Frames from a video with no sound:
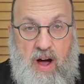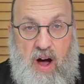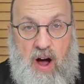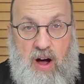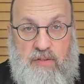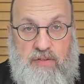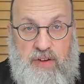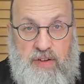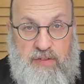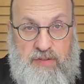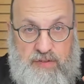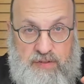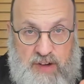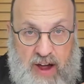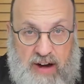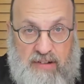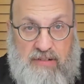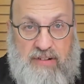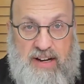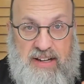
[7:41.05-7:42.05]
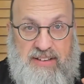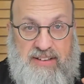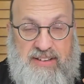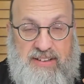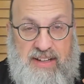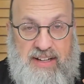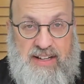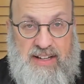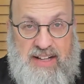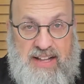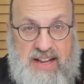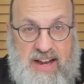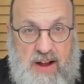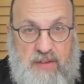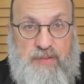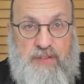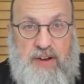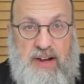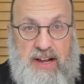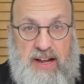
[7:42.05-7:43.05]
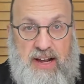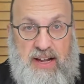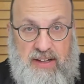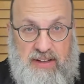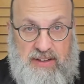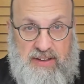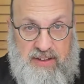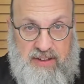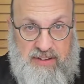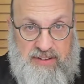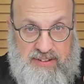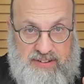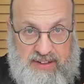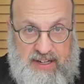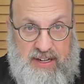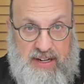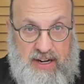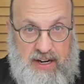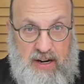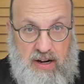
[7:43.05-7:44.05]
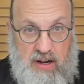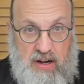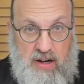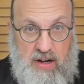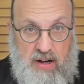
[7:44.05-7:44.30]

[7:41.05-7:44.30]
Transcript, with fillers: of a very significant city,